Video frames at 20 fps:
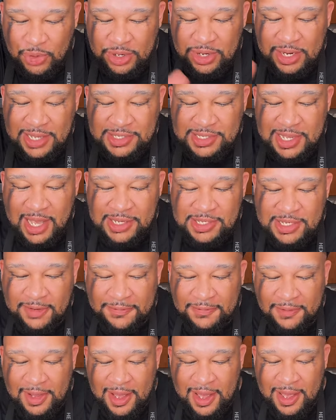what do they say at
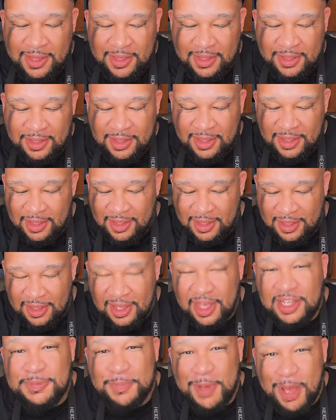Chick fil A?
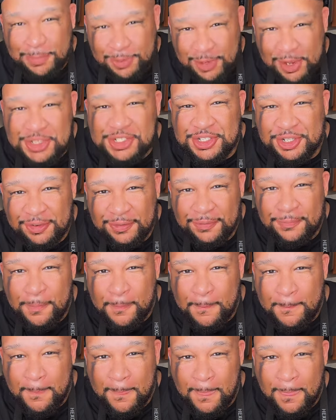It's my pleasure.
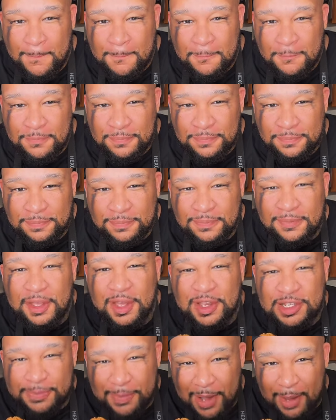
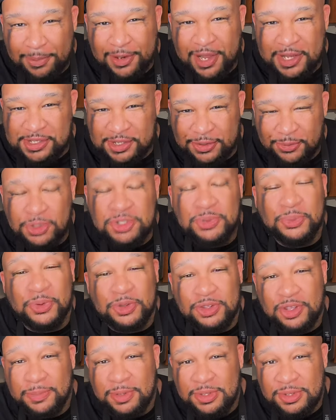It's my pleasure.
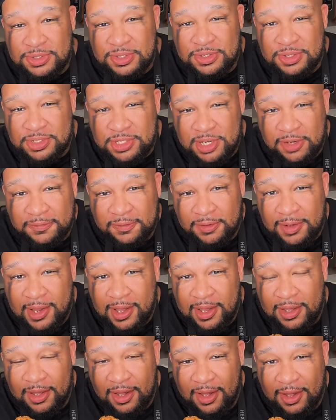Will you, be using your Chick fil
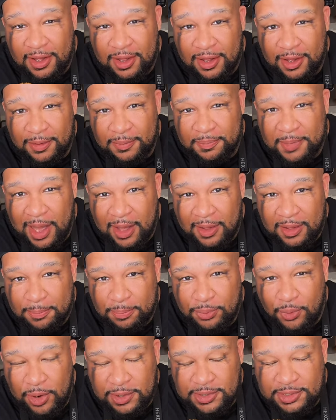A uh,
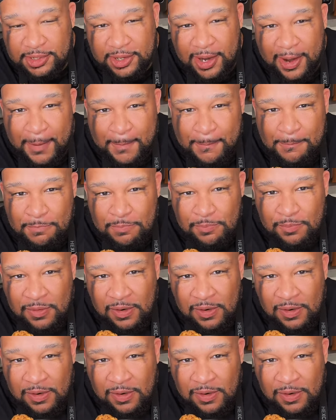points today?